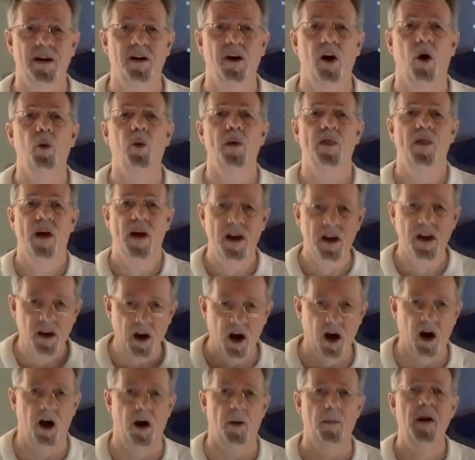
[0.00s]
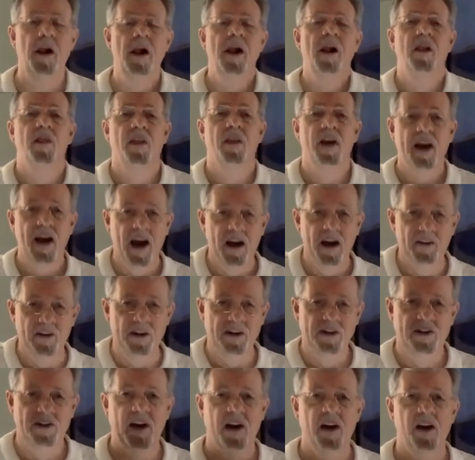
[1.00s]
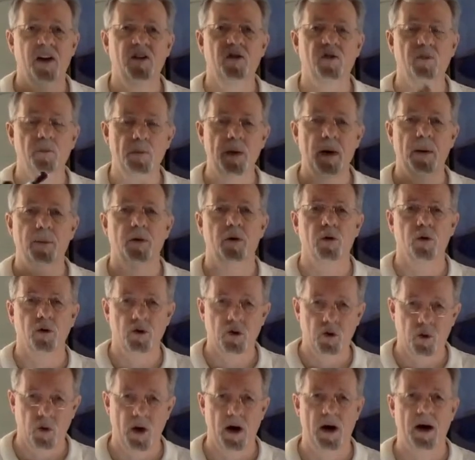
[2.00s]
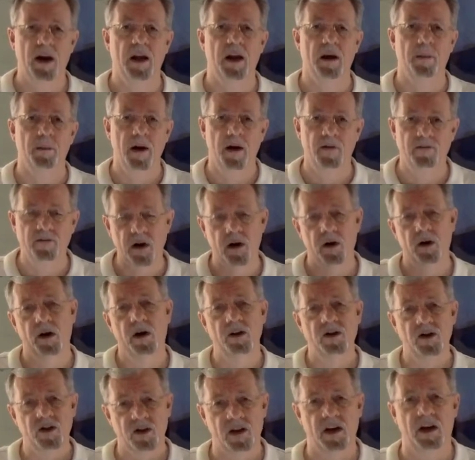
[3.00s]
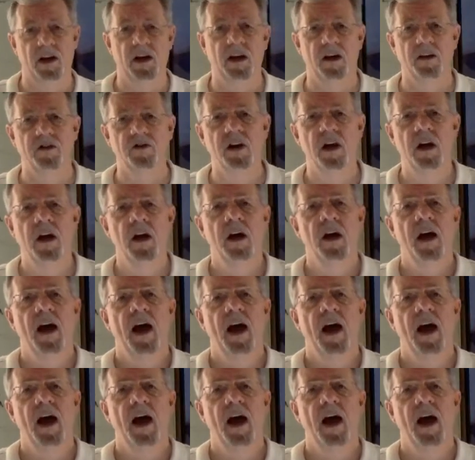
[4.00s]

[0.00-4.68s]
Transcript: No, when they come, they have intense biblical training about various things